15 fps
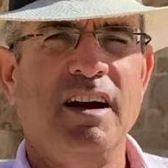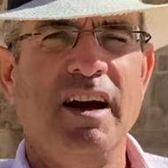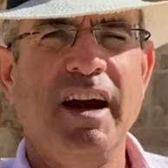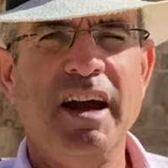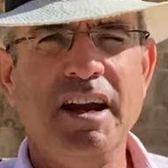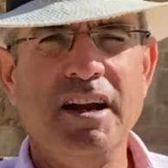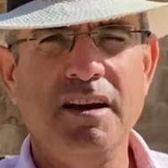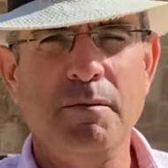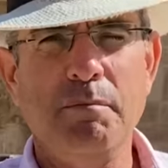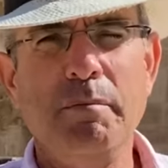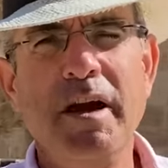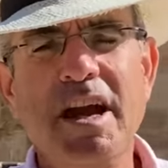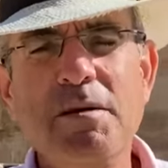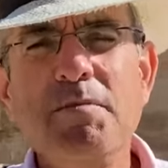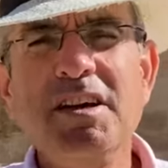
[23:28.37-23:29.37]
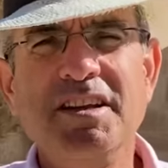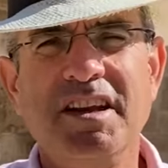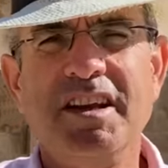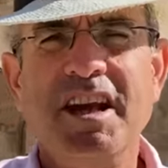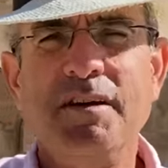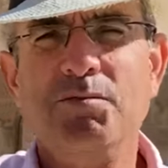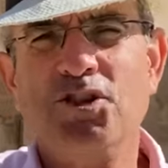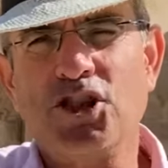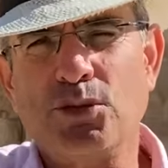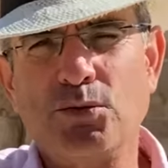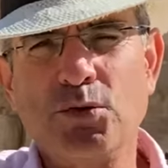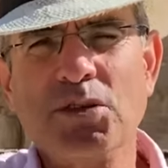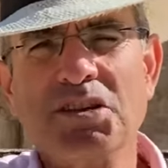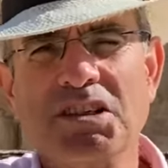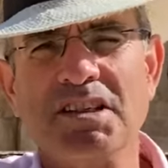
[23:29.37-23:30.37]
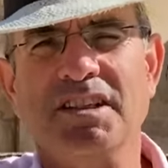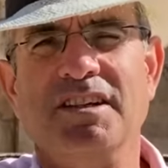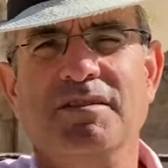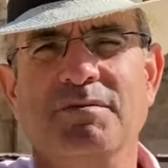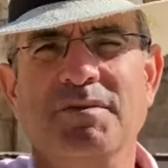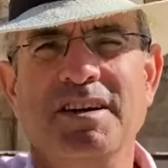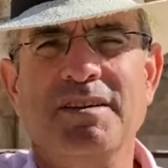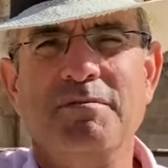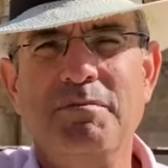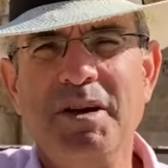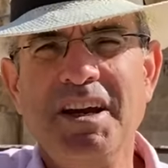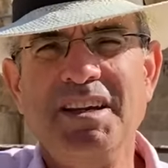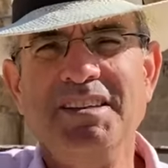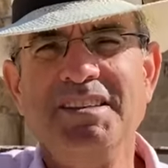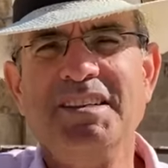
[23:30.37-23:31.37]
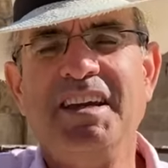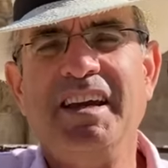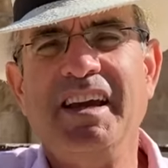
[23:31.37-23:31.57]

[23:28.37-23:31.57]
And maybe the name Jerusalem means